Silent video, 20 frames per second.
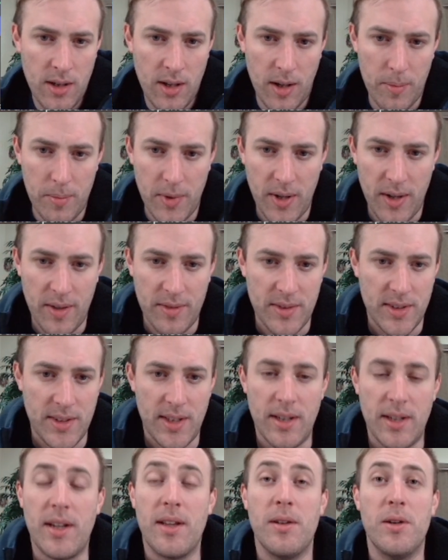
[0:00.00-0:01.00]
I'm gonna have to
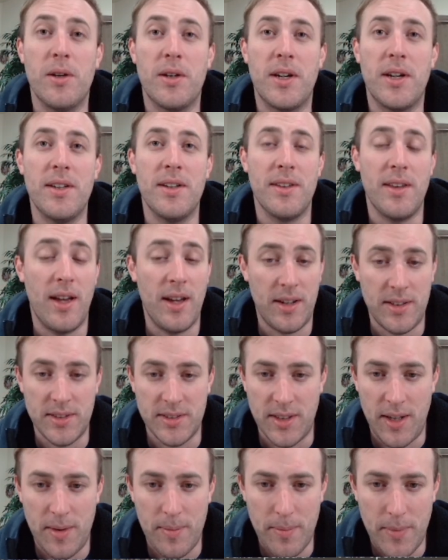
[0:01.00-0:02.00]
take a look into that
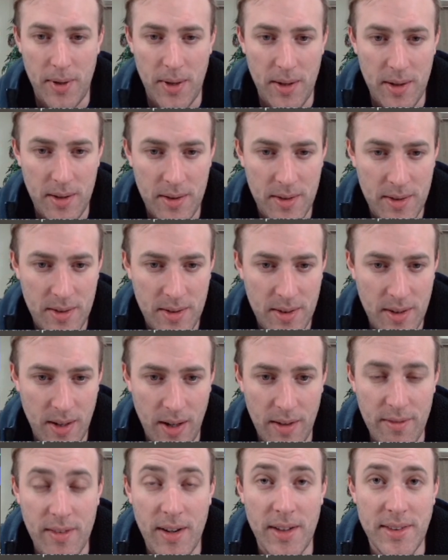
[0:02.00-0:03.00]
because I
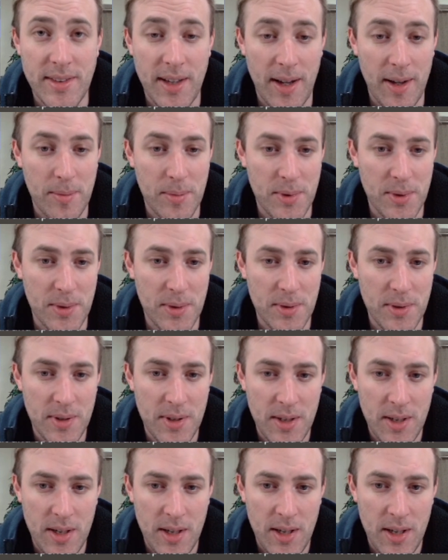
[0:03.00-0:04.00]
haven't had time to.
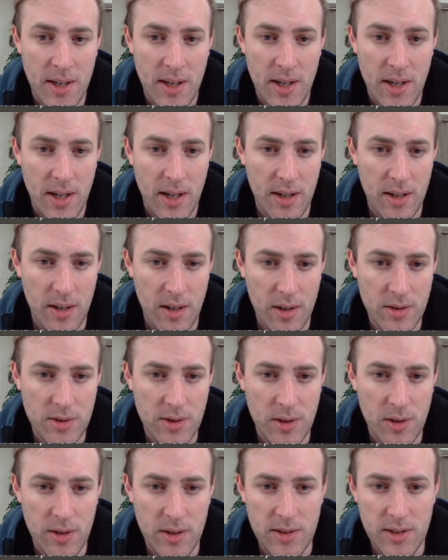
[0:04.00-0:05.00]
And it
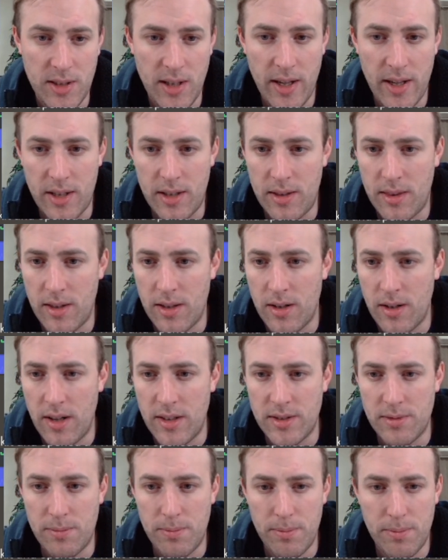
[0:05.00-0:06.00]
also looks like there
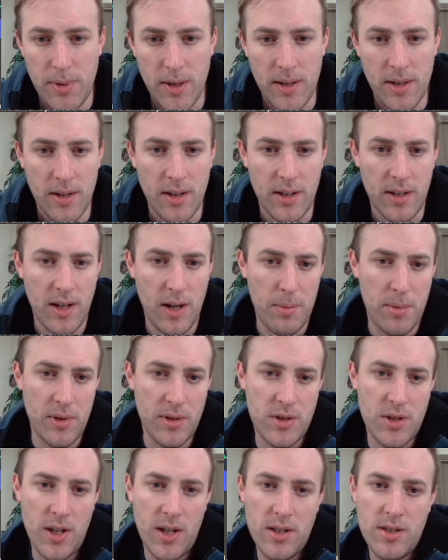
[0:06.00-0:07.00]
has been a couple
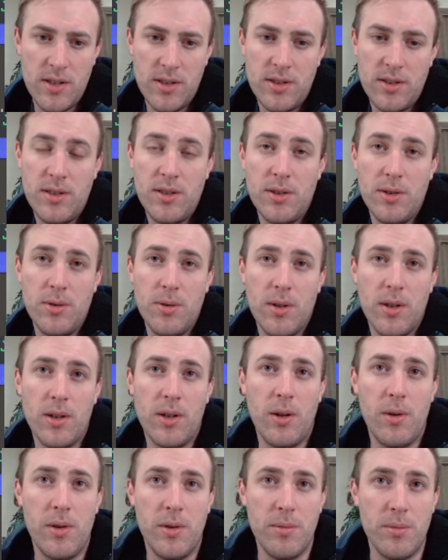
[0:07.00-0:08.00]
of changes to
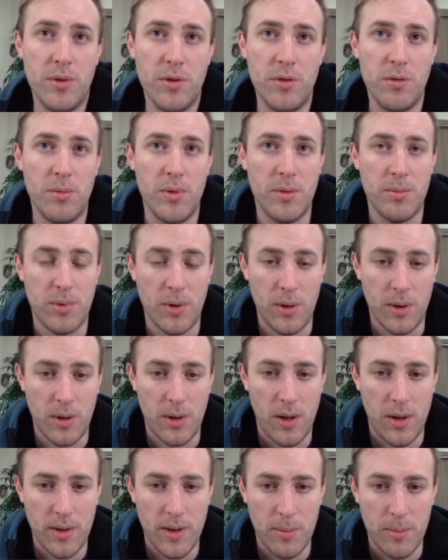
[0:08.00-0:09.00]
Ergo improvement
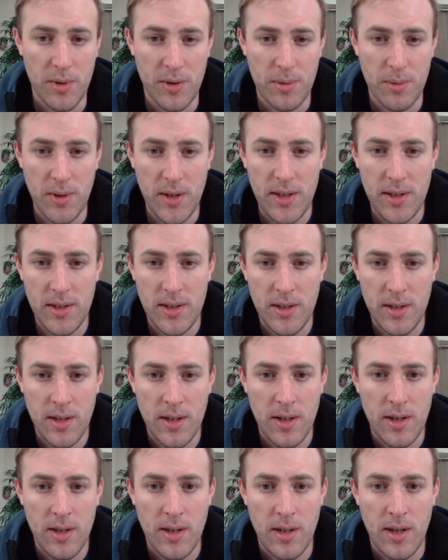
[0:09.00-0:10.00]
protocol number 3
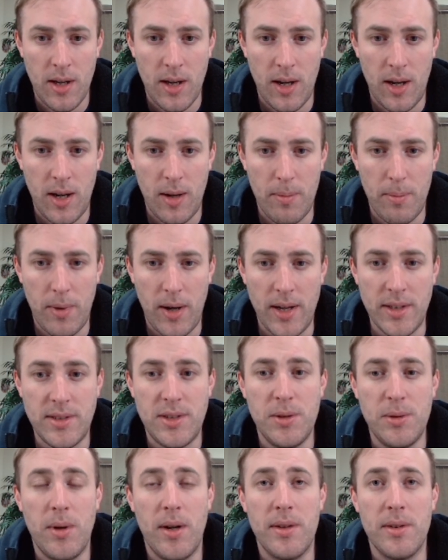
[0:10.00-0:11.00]
by
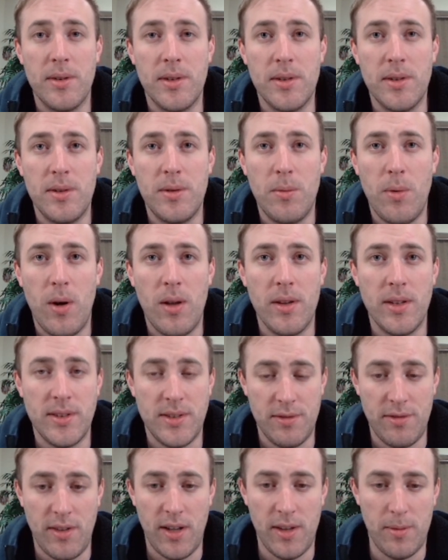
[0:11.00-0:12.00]
2 other wallet
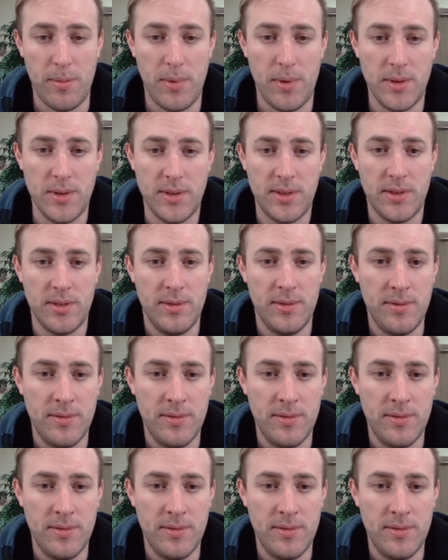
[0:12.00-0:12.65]
developers.